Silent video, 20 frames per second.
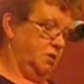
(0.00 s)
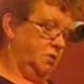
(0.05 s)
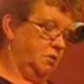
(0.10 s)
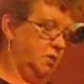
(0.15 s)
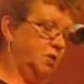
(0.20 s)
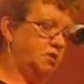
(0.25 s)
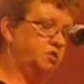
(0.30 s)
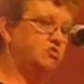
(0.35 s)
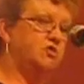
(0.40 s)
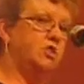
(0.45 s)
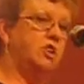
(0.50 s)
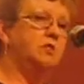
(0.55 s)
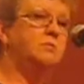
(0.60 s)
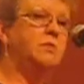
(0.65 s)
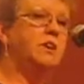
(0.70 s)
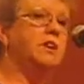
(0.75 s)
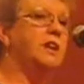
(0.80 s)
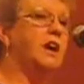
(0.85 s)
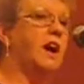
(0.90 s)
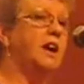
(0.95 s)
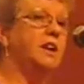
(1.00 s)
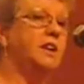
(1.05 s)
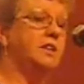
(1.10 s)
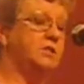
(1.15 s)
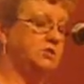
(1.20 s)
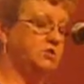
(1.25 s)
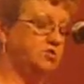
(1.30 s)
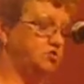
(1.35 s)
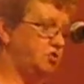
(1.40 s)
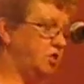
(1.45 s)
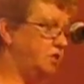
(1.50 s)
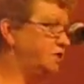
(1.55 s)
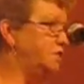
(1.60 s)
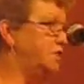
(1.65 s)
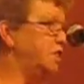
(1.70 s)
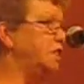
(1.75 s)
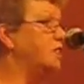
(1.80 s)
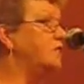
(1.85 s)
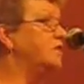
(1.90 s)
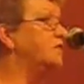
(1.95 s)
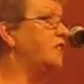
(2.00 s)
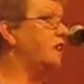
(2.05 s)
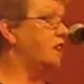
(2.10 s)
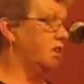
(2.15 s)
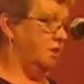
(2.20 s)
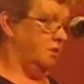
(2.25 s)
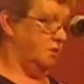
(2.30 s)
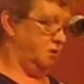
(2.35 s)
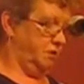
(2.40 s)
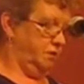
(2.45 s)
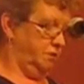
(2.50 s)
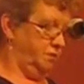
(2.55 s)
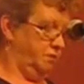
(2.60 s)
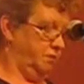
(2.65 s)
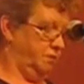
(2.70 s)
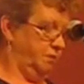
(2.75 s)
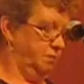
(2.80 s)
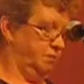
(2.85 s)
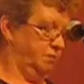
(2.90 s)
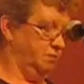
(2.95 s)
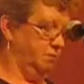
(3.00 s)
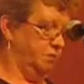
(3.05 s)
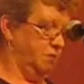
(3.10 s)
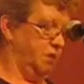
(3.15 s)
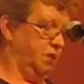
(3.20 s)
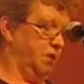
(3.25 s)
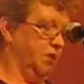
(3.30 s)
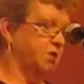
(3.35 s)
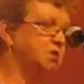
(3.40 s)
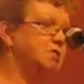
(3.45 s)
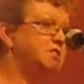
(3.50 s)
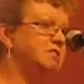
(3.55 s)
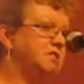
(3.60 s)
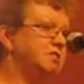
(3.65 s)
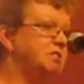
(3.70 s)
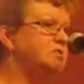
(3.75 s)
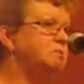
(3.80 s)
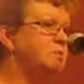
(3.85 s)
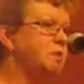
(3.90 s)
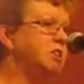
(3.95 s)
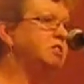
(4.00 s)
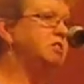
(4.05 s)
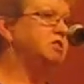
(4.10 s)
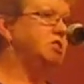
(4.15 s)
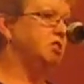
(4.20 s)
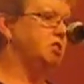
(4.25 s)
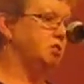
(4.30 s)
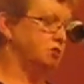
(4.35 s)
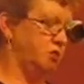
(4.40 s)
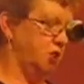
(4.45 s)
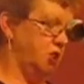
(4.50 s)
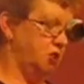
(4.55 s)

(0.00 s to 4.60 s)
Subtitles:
with dreamy gaze drifting afar, still beating on